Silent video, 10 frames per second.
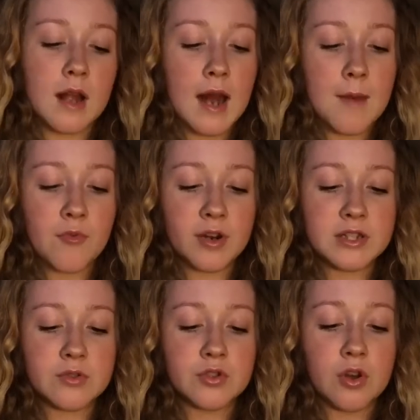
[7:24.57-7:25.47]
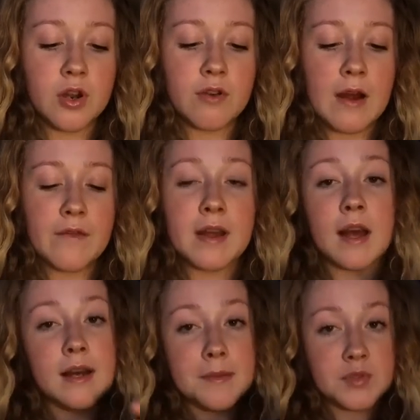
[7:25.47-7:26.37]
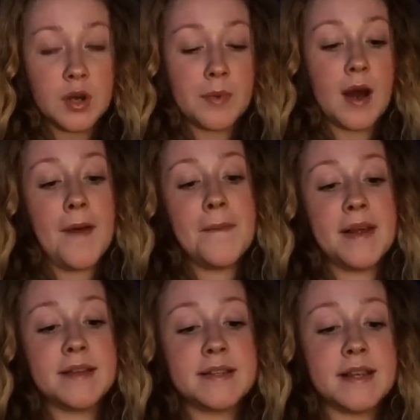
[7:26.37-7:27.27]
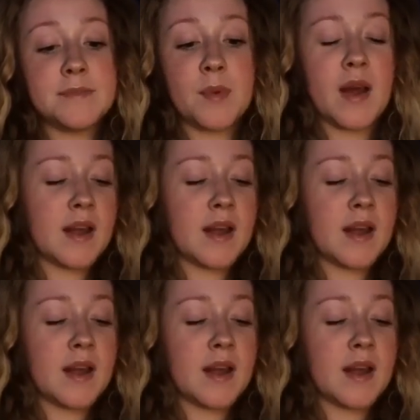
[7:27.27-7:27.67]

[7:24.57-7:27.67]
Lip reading: Glam Crystals Holographic Lip Topper, and this is by